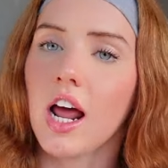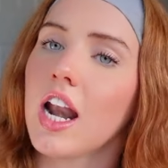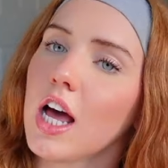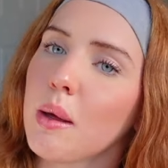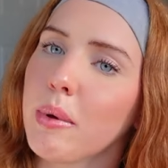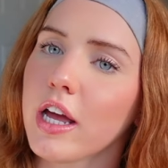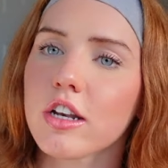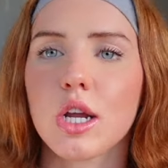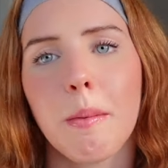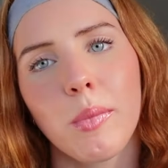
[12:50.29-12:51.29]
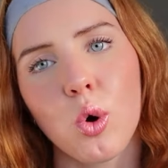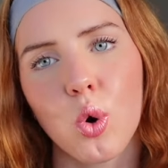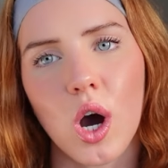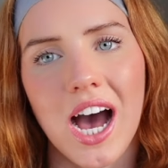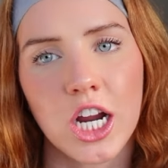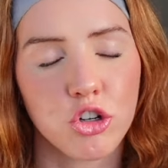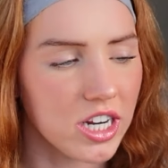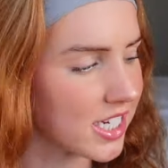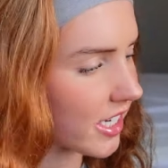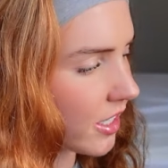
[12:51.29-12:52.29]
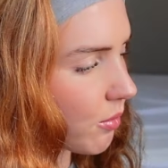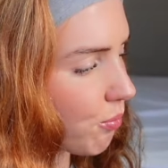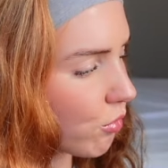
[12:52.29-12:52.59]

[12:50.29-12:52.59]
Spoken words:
little bit more hydrated.